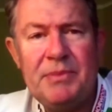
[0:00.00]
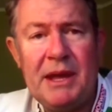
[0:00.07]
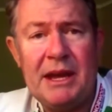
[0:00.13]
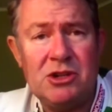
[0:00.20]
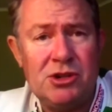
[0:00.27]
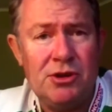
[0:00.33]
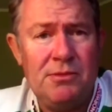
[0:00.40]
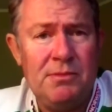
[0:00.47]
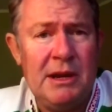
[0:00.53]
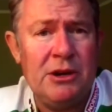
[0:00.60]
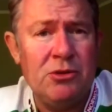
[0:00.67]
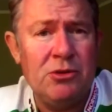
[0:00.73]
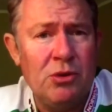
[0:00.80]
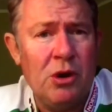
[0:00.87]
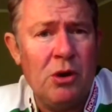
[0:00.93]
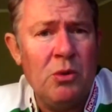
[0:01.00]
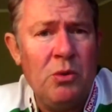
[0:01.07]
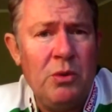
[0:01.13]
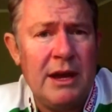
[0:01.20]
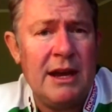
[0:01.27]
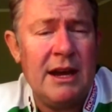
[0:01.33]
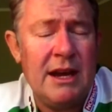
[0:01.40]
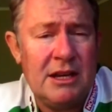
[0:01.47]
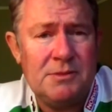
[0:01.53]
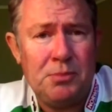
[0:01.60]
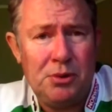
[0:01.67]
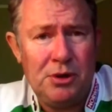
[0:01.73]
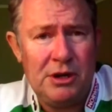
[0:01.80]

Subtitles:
that 2 metre rule is pretty